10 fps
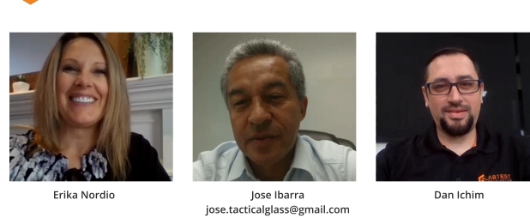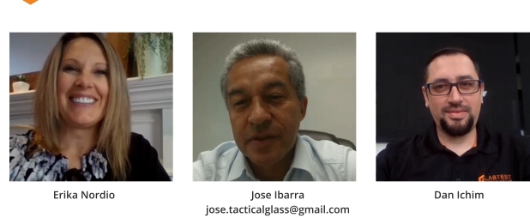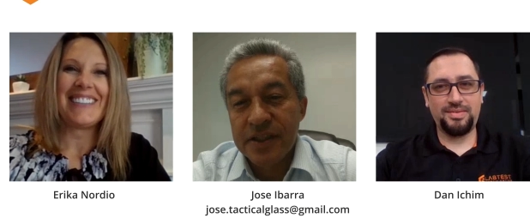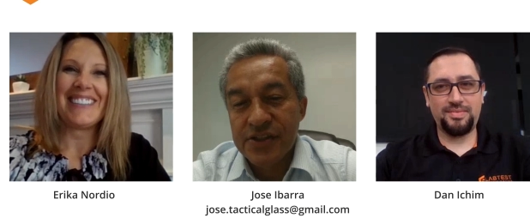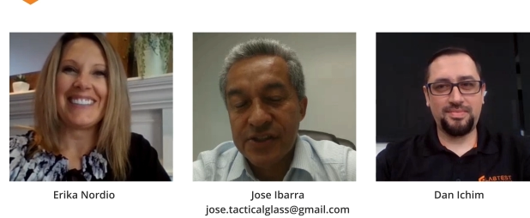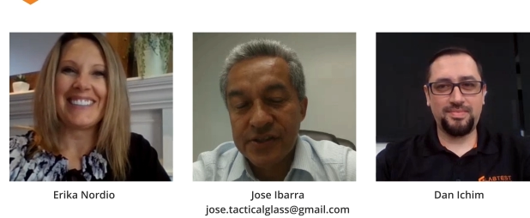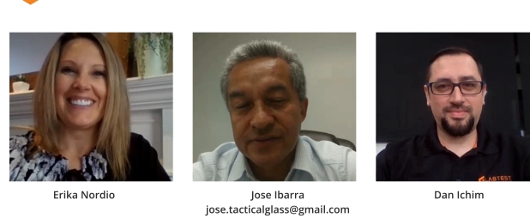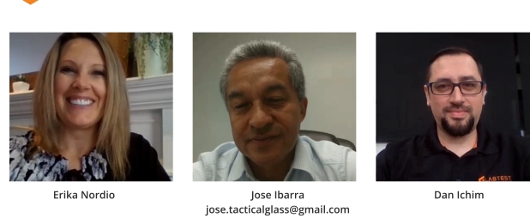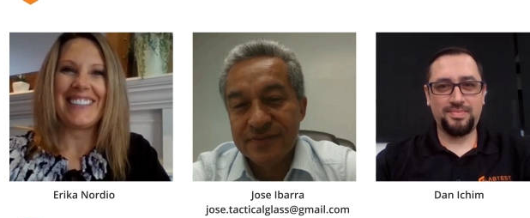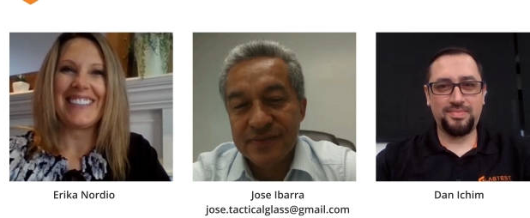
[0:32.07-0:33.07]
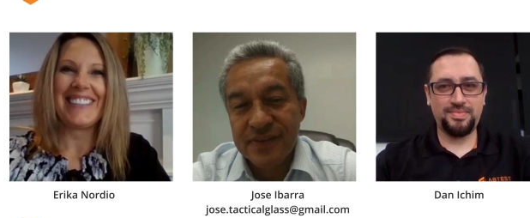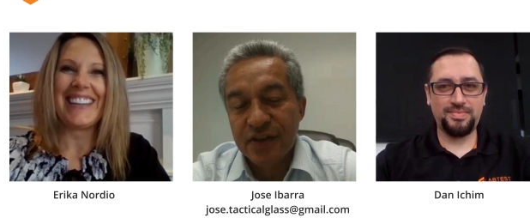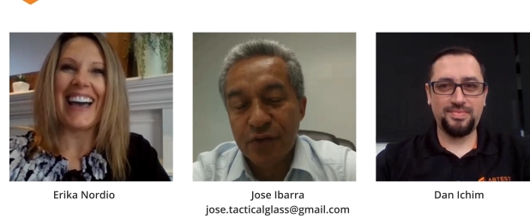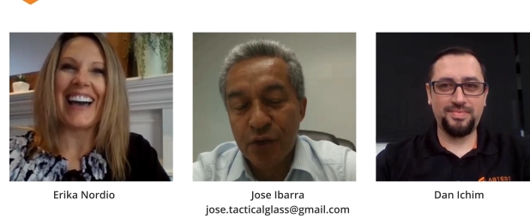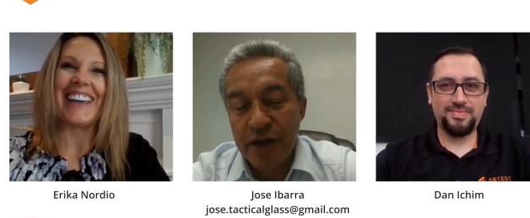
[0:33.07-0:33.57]
Speaker 1: very much.
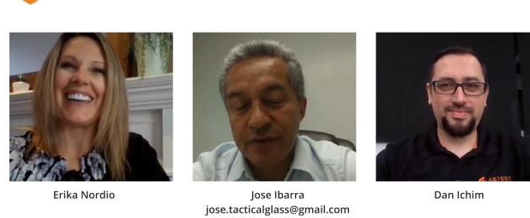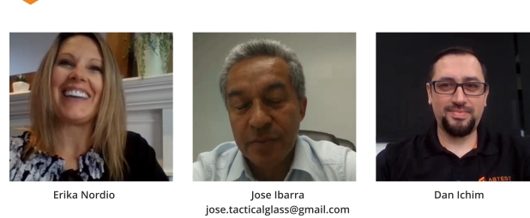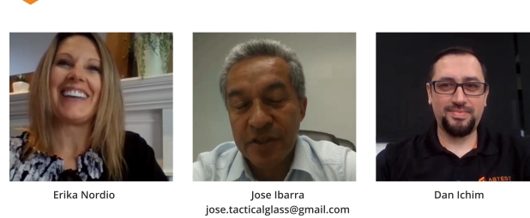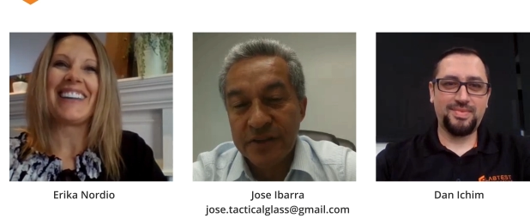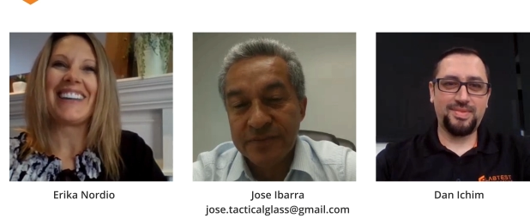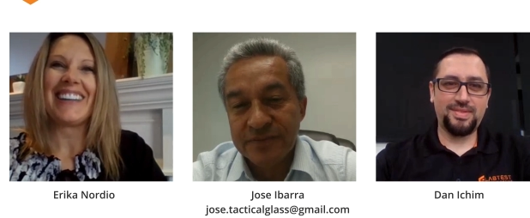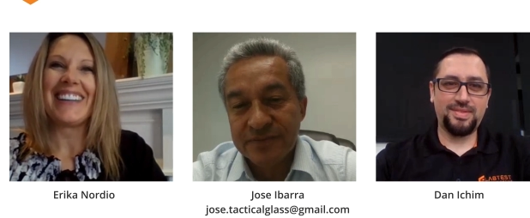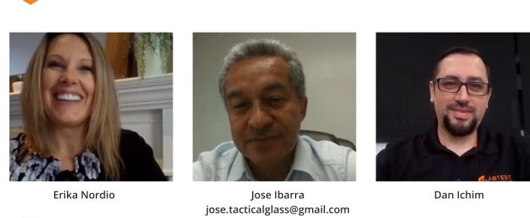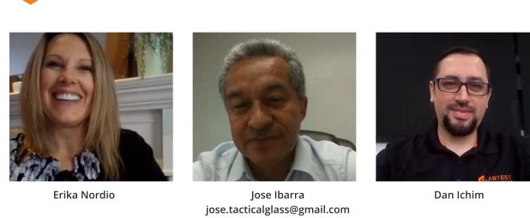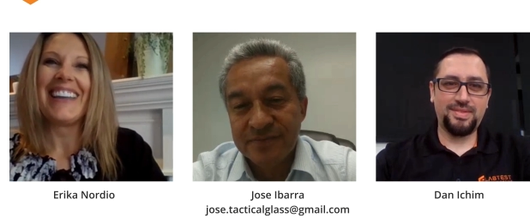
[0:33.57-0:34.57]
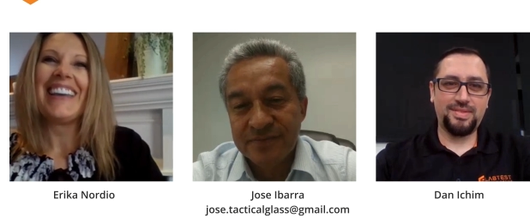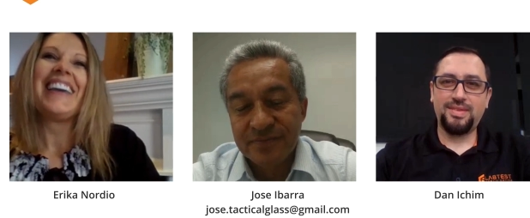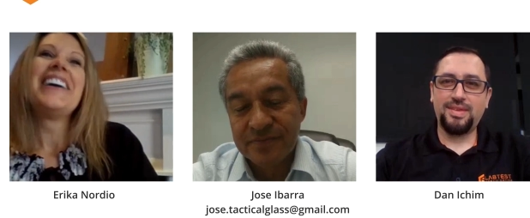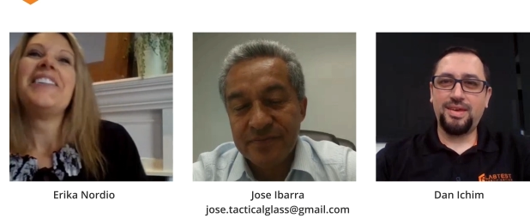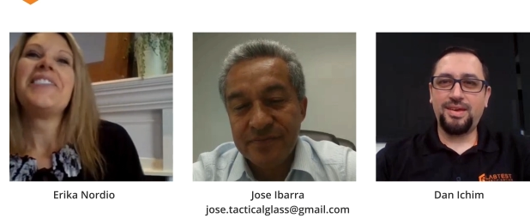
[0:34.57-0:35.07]
Thanks for Hi. having me.
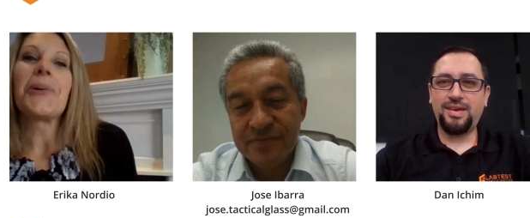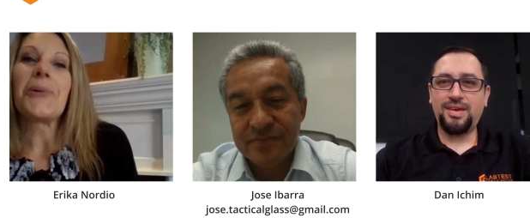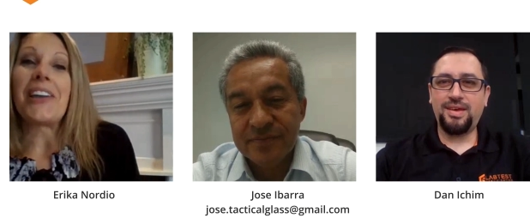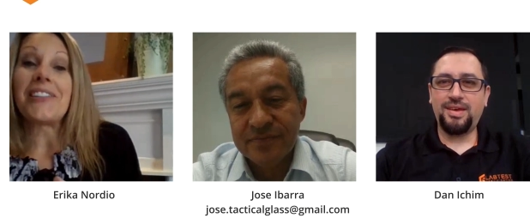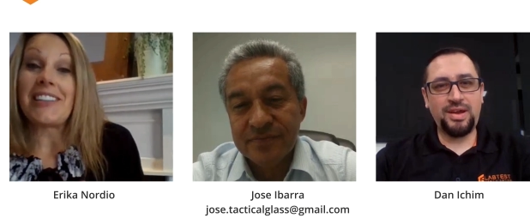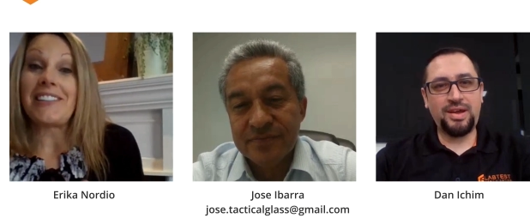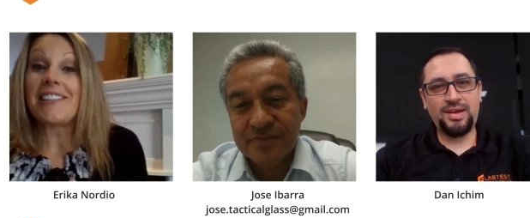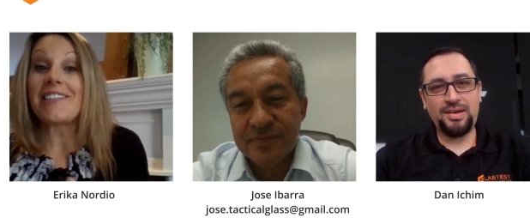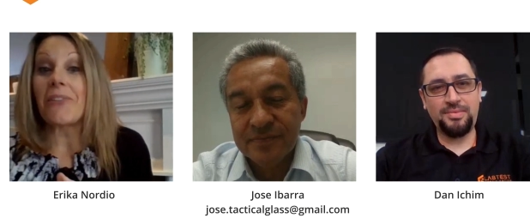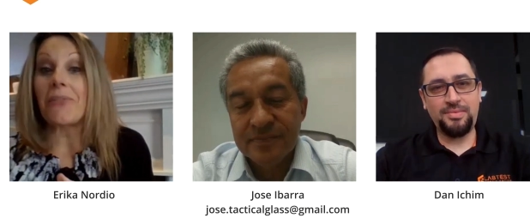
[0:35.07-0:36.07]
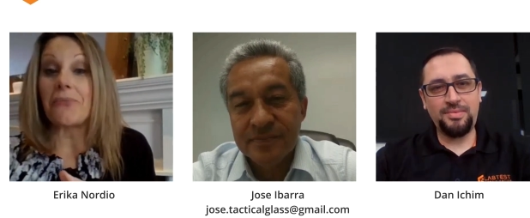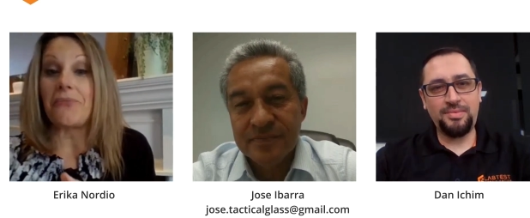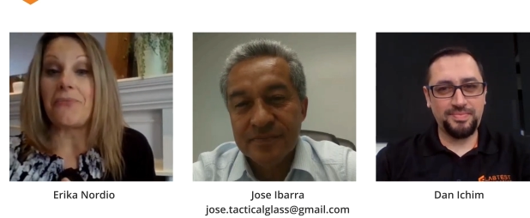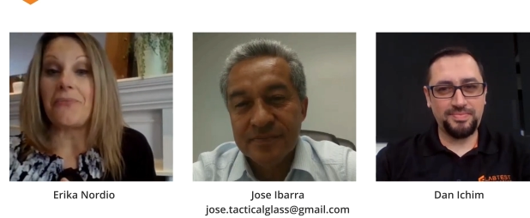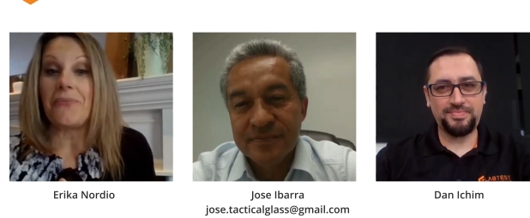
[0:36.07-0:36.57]
Speaker 2: So, excuse Hello,
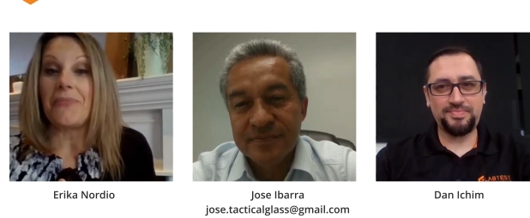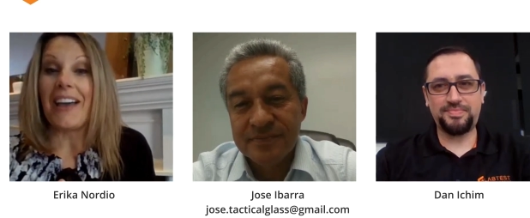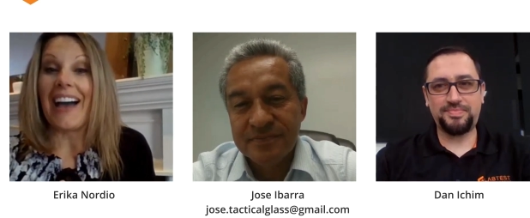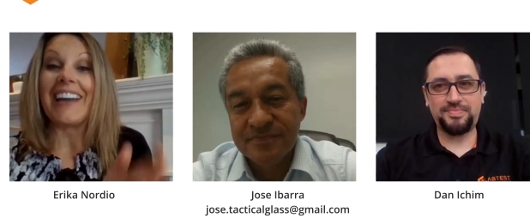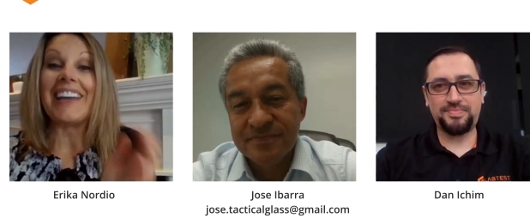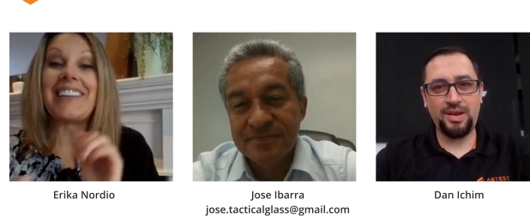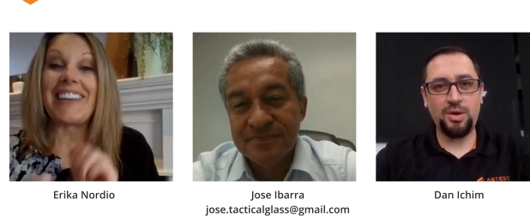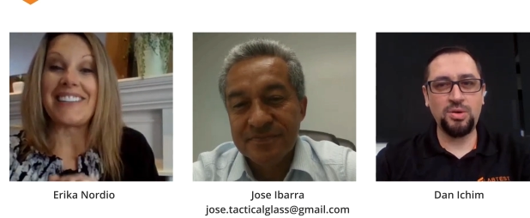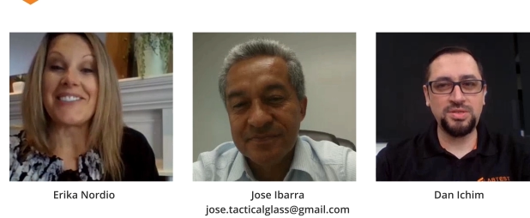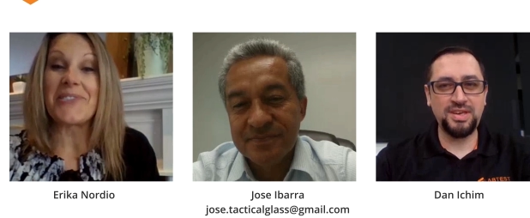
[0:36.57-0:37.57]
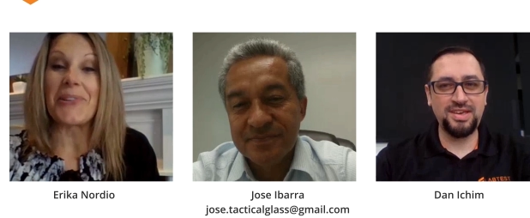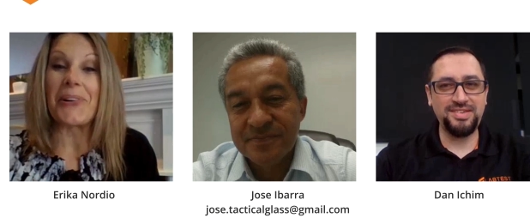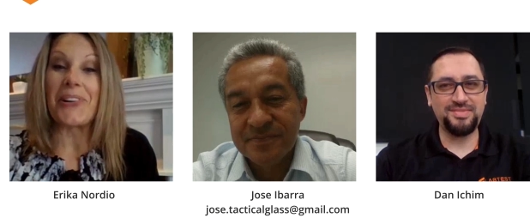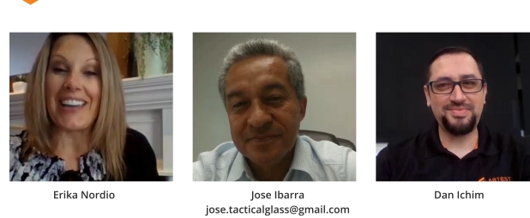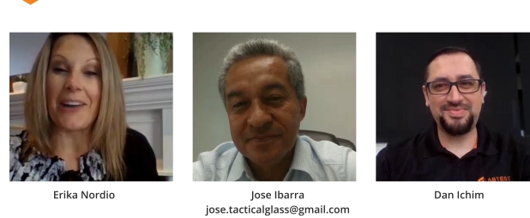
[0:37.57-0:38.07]
Erica. Hi, Dan. thanks.
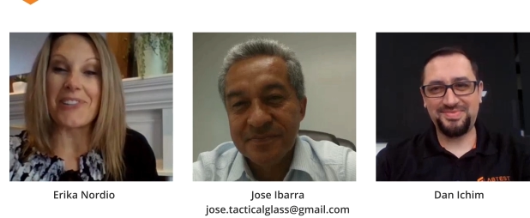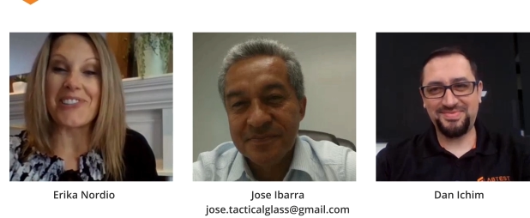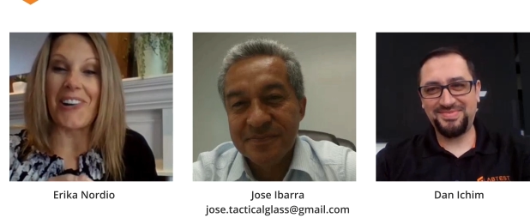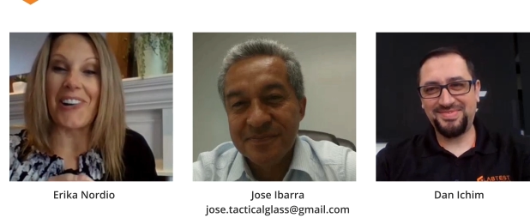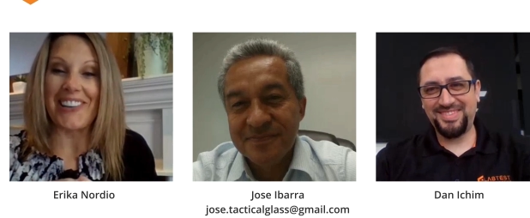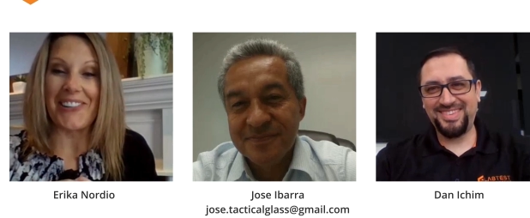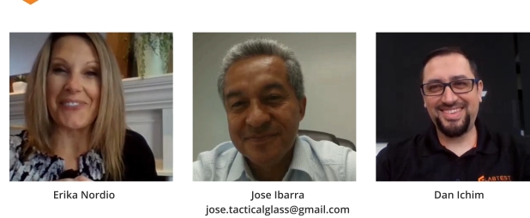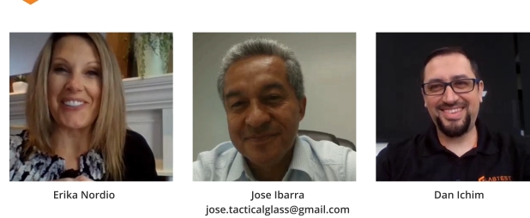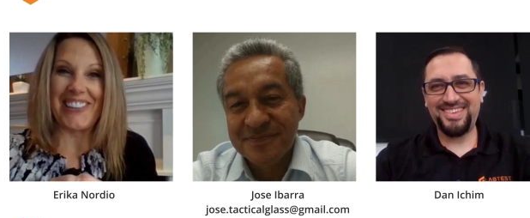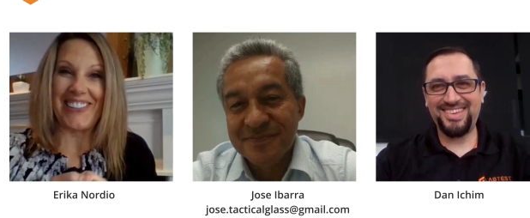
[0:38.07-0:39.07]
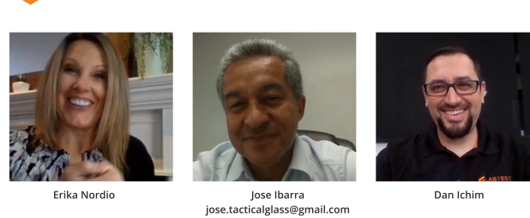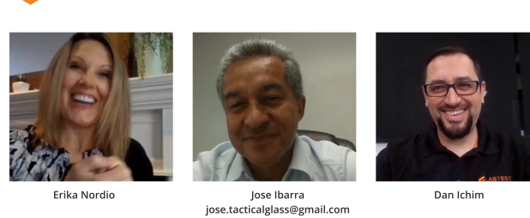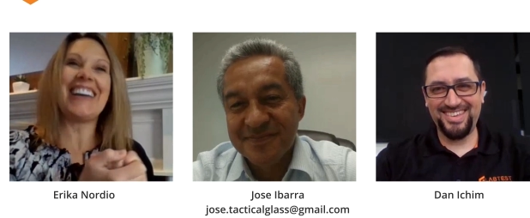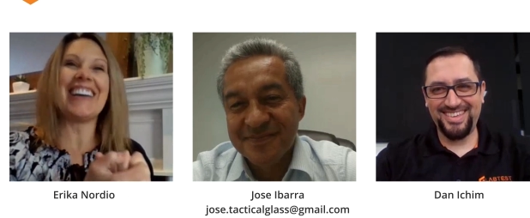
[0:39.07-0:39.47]
Sorry, I was talking over you.